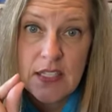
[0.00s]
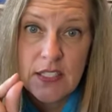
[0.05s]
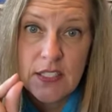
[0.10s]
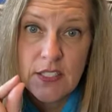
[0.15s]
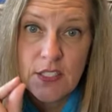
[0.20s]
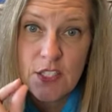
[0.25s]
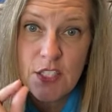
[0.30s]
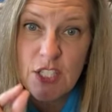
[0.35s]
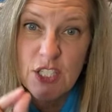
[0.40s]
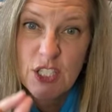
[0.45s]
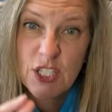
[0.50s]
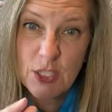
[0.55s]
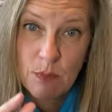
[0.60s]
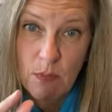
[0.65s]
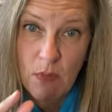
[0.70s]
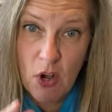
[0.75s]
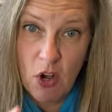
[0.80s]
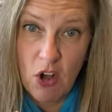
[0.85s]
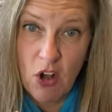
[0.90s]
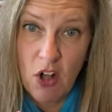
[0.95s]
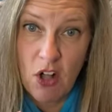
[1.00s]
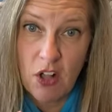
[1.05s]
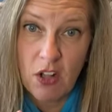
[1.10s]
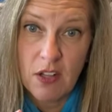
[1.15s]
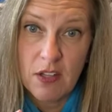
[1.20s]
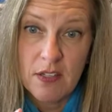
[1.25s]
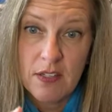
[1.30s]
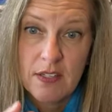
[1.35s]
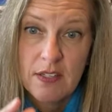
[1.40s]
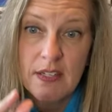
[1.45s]
small
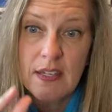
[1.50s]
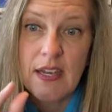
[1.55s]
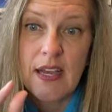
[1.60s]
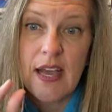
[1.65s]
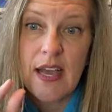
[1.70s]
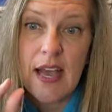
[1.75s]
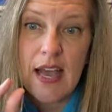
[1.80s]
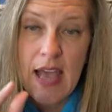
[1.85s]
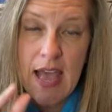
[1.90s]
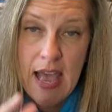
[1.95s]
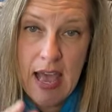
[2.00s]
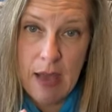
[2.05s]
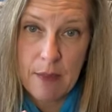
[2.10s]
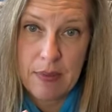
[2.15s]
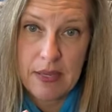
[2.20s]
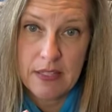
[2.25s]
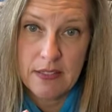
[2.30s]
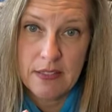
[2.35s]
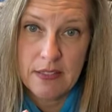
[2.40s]
habit.